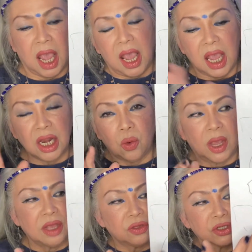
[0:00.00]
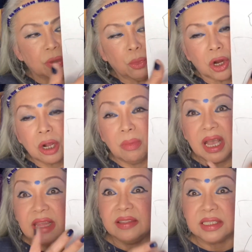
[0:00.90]
Anyway, there's a Merkaba
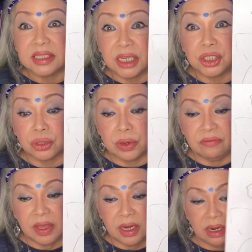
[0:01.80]
in the center of it.